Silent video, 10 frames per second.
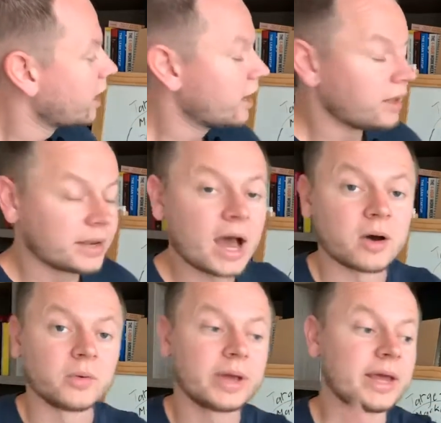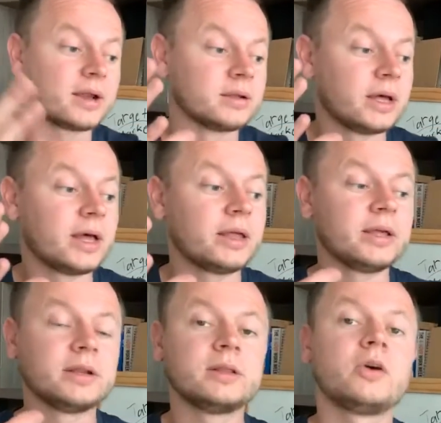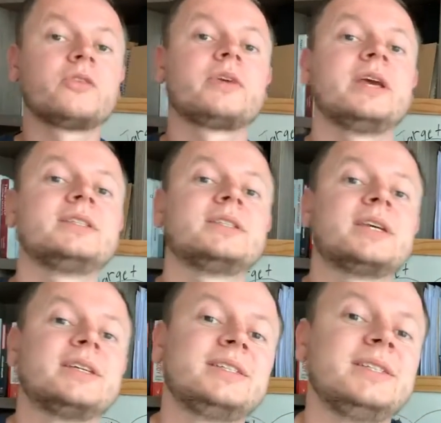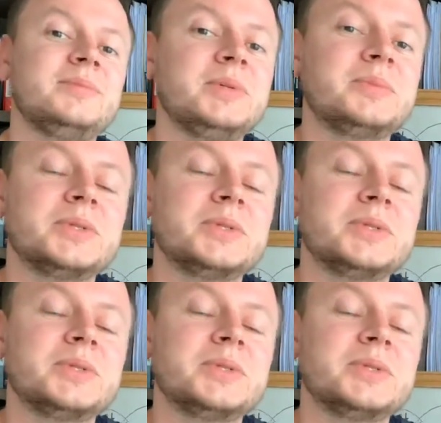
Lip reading: Now, again, in a lot of cases, I see people